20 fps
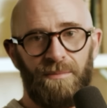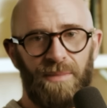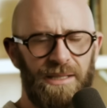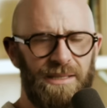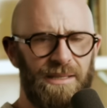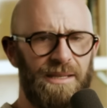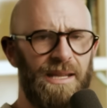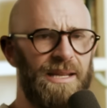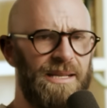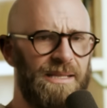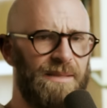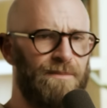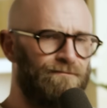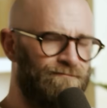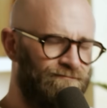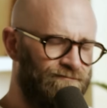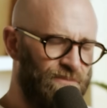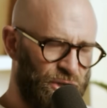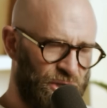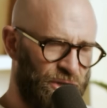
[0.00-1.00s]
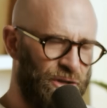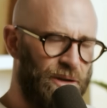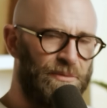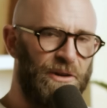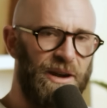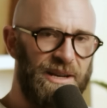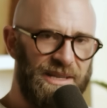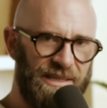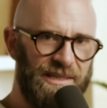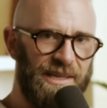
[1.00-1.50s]
By today's modern
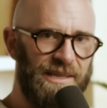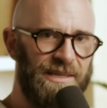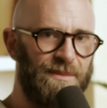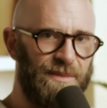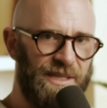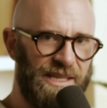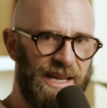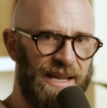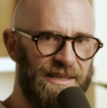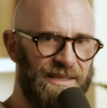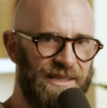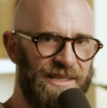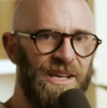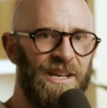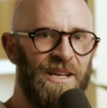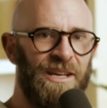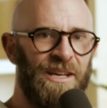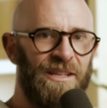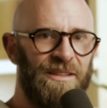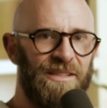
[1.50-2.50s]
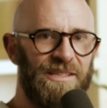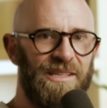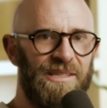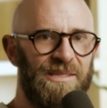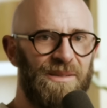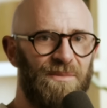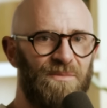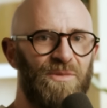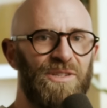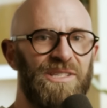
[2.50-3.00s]
operating system standard, the
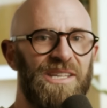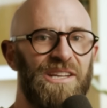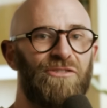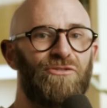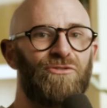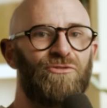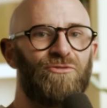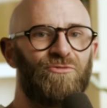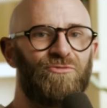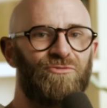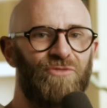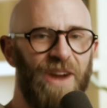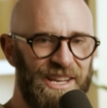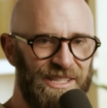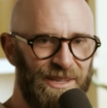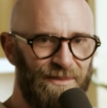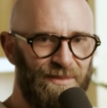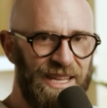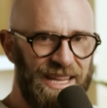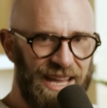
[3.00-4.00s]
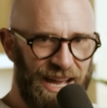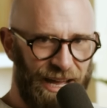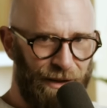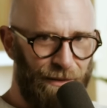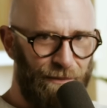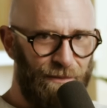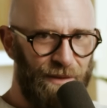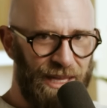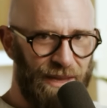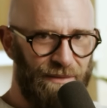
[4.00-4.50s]
system was incredibly
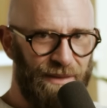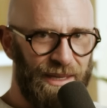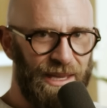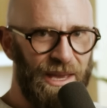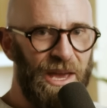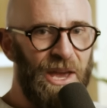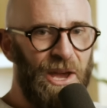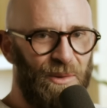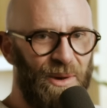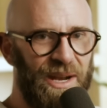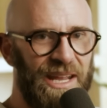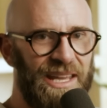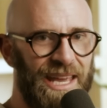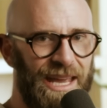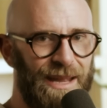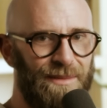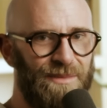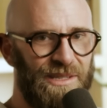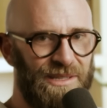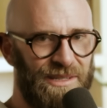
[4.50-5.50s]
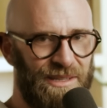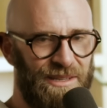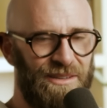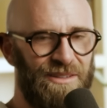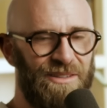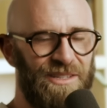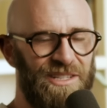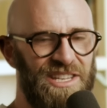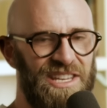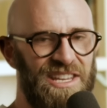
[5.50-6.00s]
unforgiving when it came to
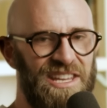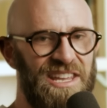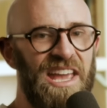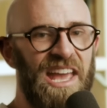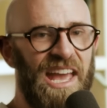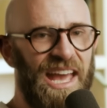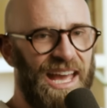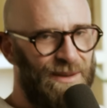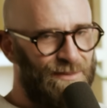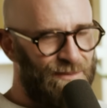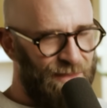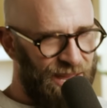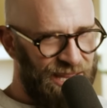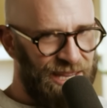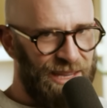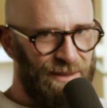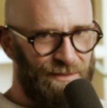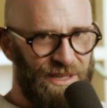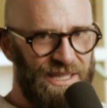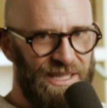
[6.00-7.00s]
security and making